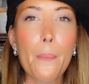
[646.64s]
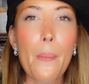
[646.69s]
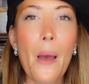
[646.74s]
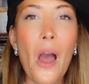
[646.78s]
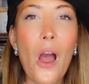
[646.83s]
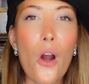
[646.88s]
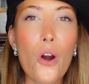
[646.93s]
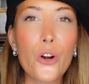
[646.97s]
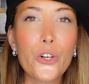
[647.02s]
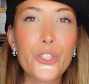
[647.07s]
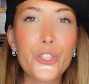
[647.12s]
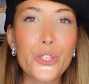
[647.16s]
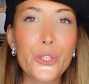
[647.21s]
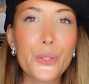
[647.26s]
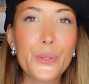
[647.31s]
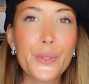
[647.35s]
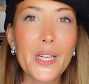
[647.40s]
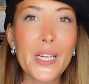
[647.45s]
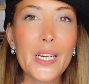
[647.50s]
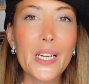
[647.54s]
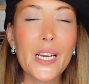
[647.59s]

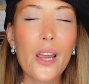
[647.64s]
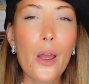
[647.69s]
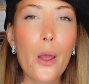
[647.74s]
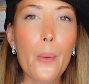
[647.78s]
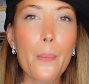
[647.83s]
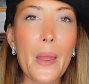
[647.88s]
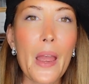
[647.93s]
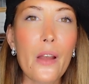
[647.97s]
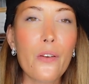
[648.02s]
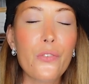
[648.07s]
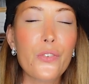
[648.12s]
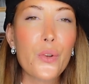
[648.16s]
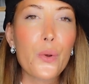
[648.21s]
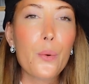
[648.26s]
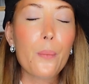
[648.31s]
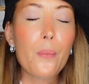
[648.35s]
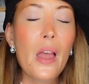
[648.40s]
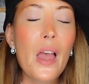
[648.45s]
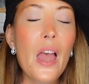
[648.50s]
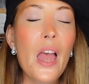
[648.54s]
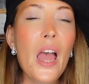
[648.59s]
powdery
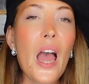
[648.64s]
perfume.